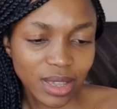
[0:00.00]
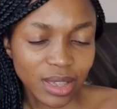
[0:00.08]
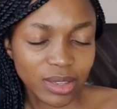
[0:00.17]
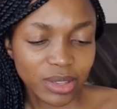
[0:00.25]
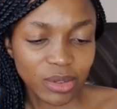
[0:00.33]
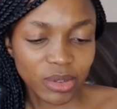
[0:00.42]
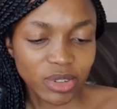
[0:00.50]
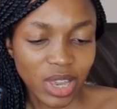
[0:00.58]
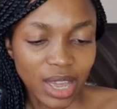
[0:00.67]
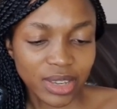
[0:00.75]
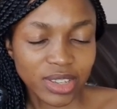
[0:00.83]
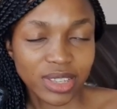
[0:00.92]
So
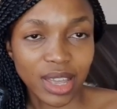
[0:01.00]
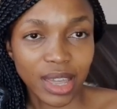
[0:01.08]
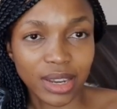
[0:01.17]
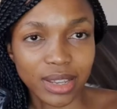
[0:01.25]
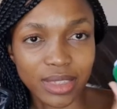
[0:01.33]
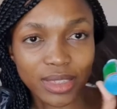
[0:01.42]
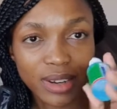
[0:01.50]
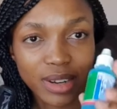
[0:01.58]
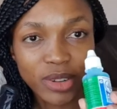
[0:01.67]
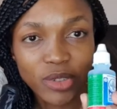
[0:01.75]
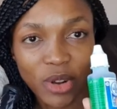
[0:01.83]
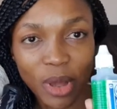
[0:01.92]
I just added 3
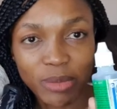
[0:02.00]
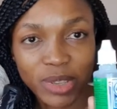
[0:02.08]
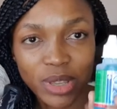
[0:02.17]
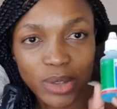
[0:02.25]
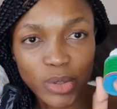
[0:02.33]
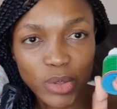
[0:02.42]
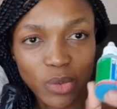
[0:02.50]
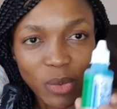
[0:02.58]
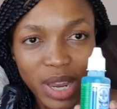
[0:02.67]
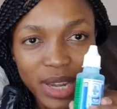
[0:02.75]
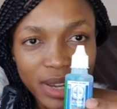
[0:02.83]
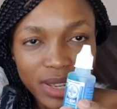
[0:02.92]
drops to
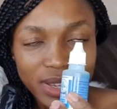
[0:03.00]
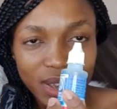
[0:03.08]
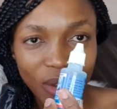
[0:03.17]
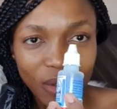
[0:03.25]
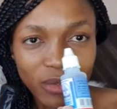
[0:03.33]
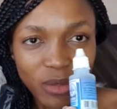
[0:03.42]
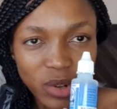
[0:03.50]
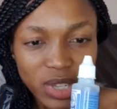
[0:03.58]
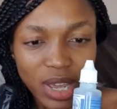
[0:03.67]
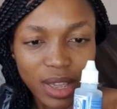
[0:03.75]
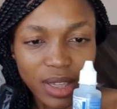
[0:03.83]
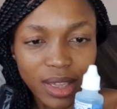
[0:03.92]
1 liter of
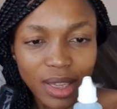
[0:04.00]
water,